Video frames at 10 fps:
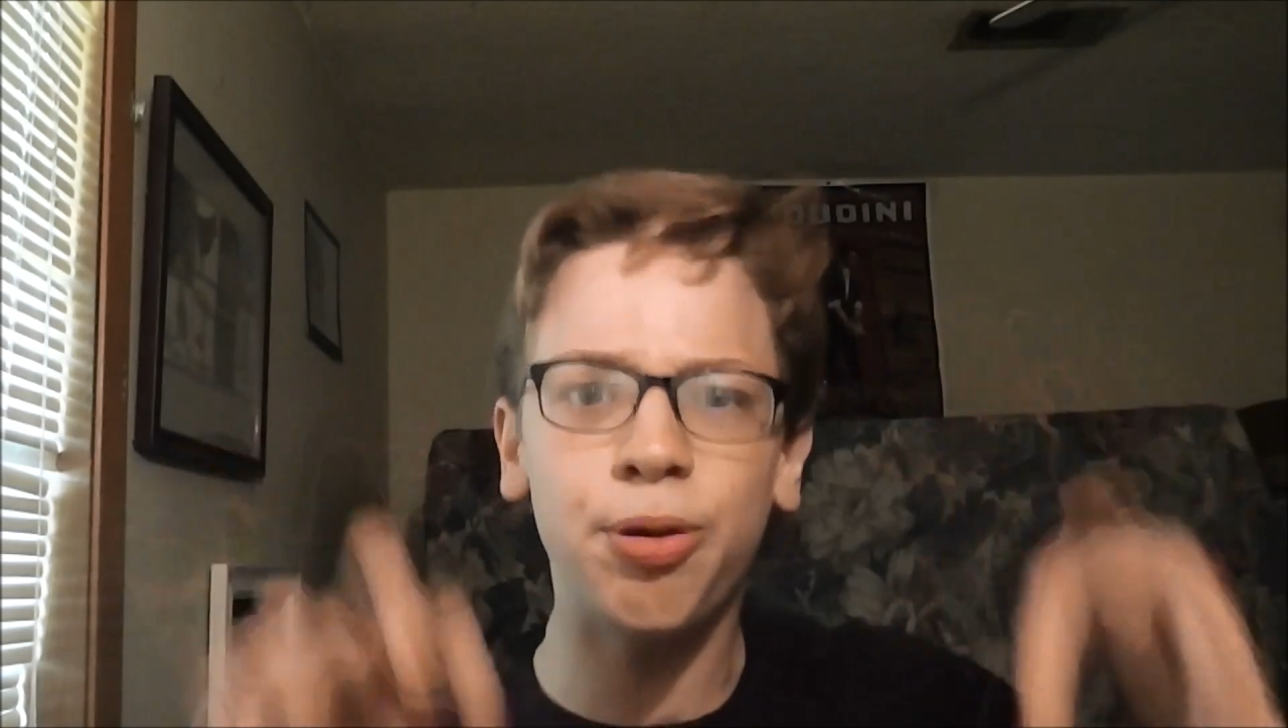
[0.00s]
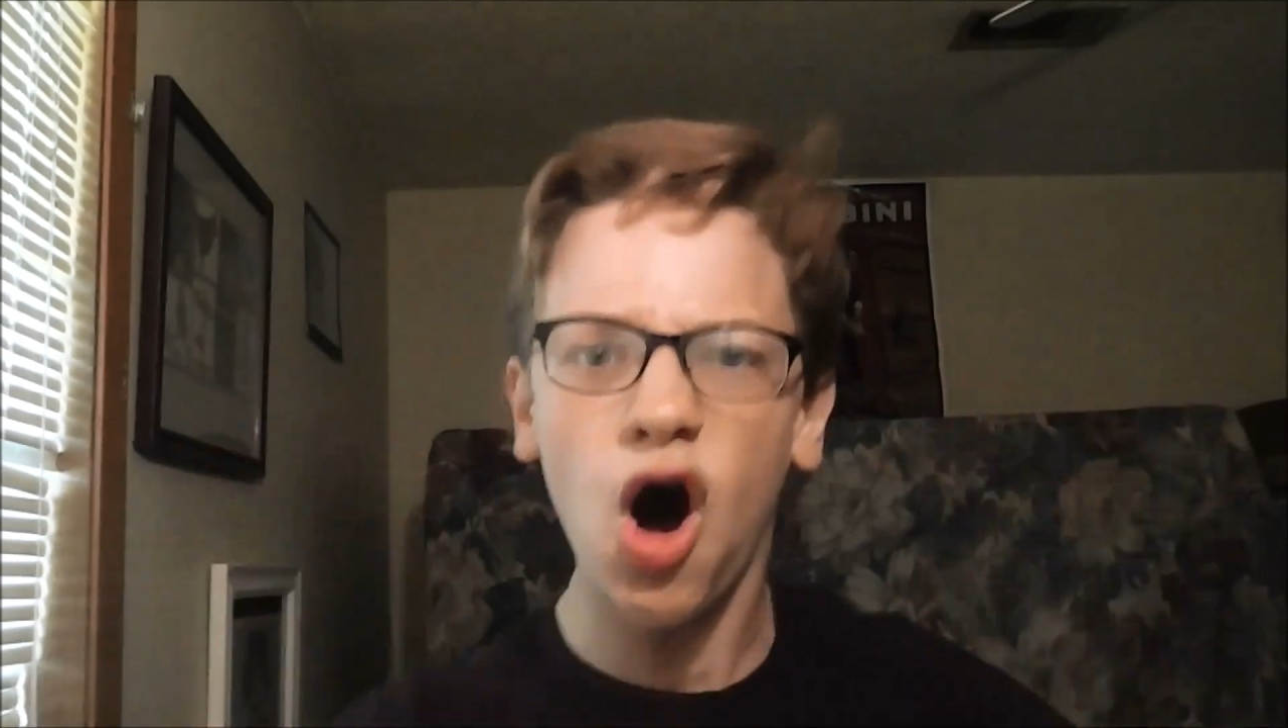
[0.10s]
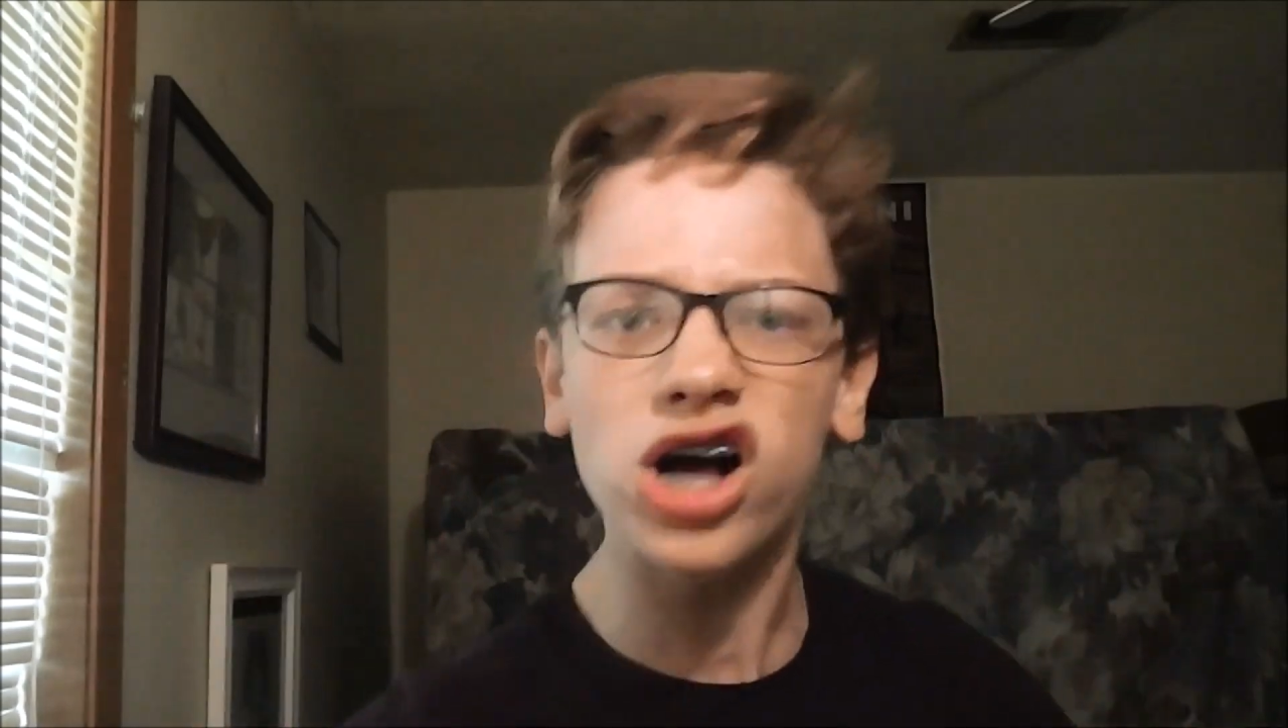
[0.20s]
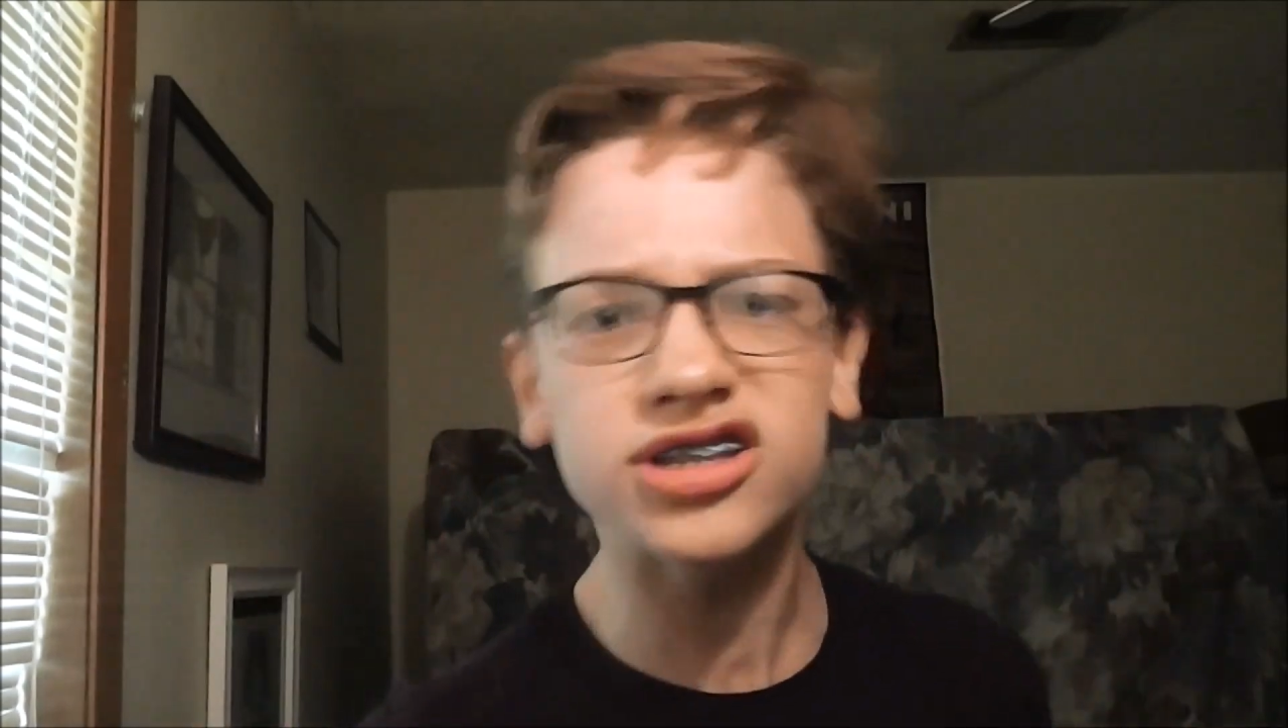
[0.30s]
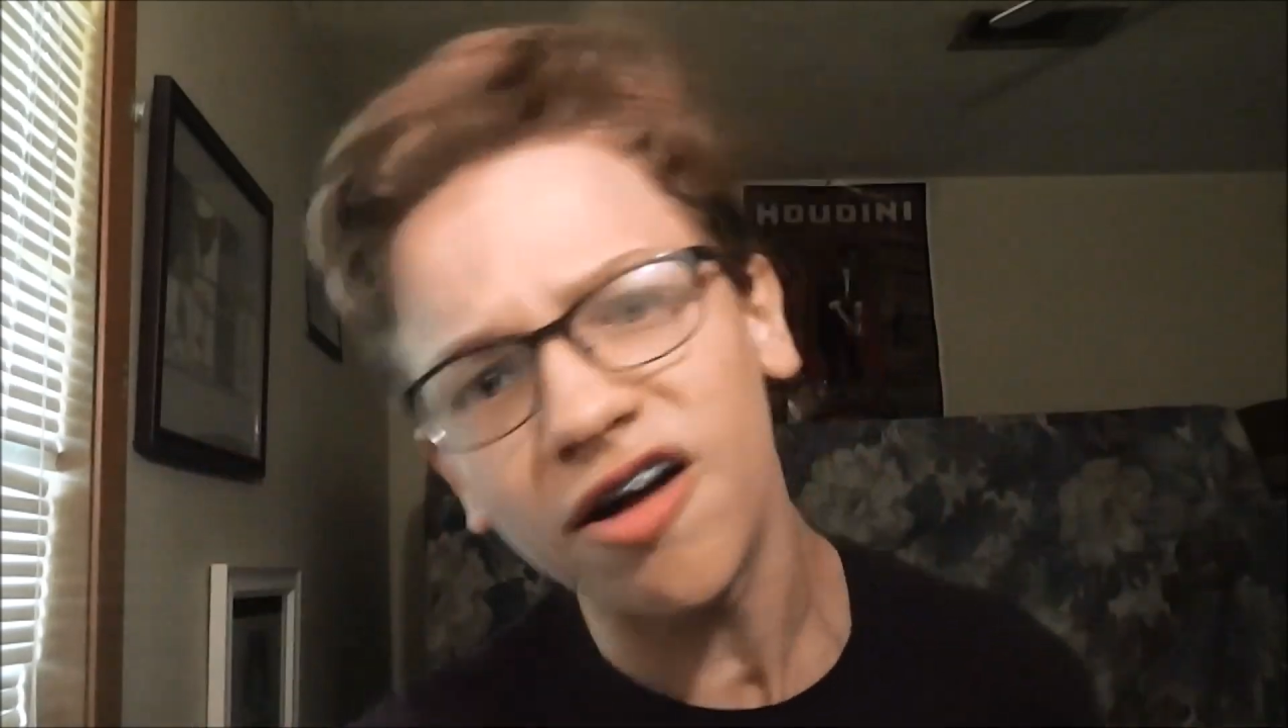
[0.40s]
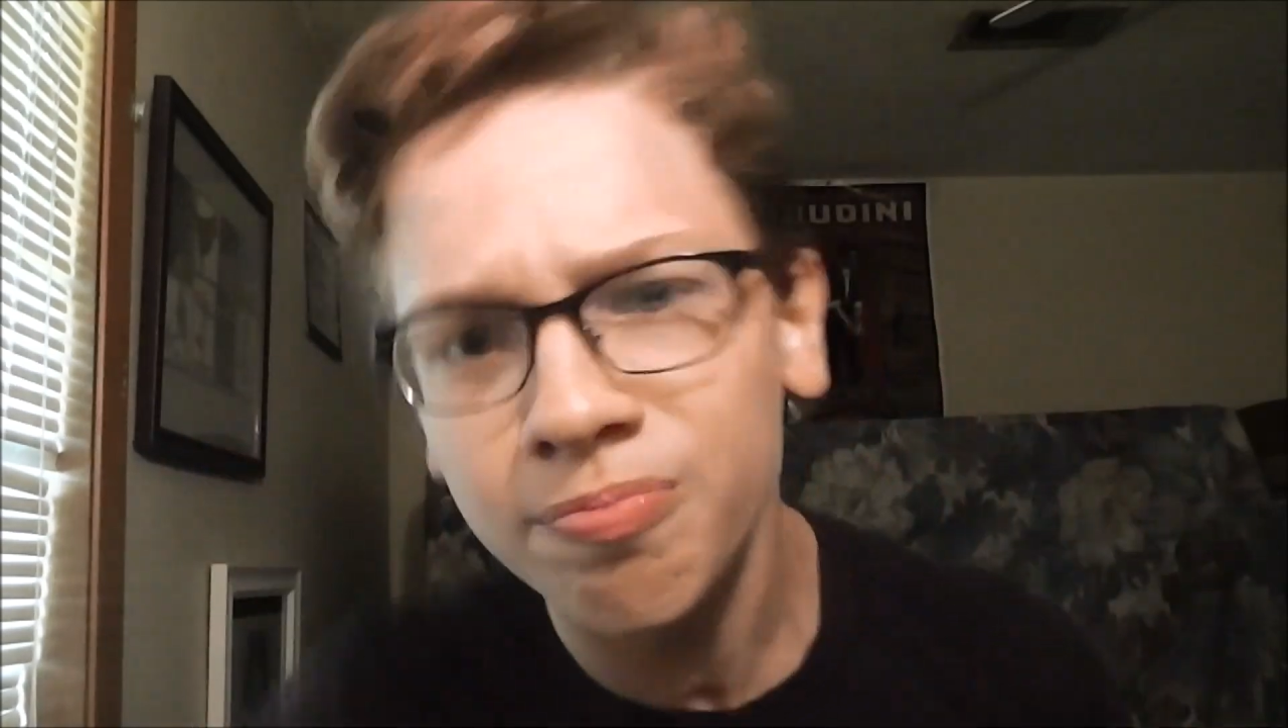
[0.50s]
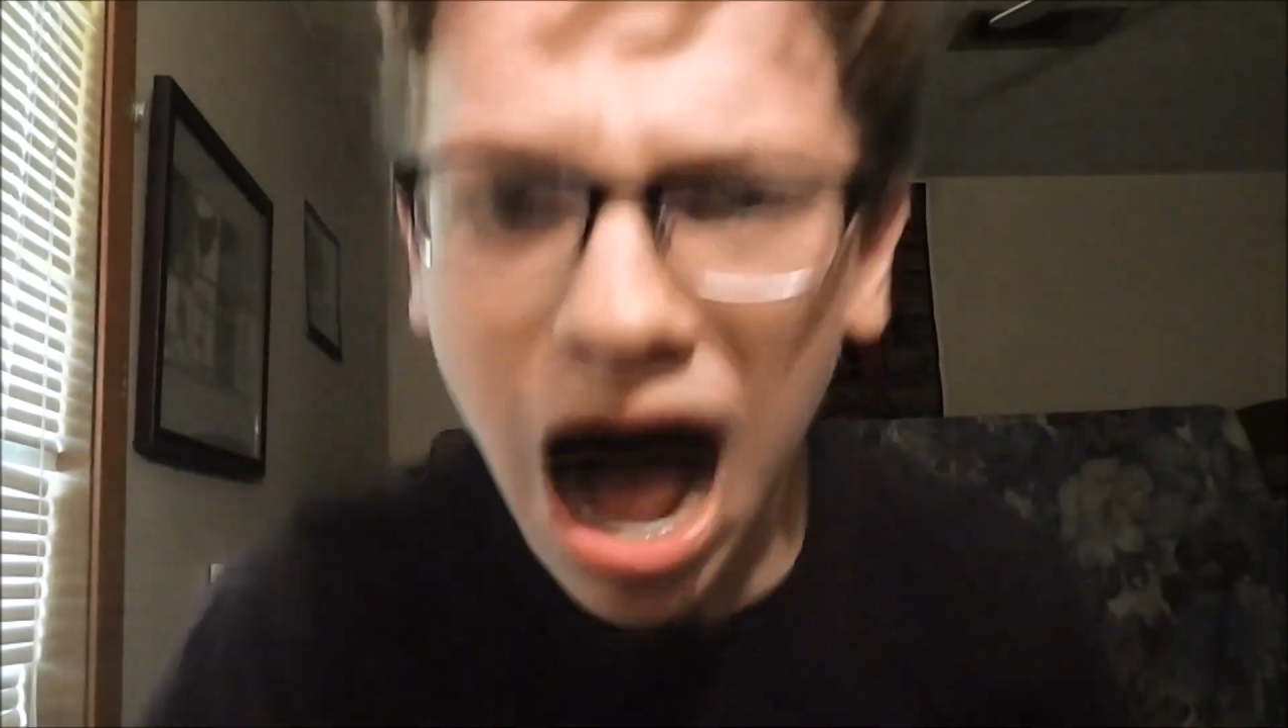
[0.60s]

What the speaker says: paws off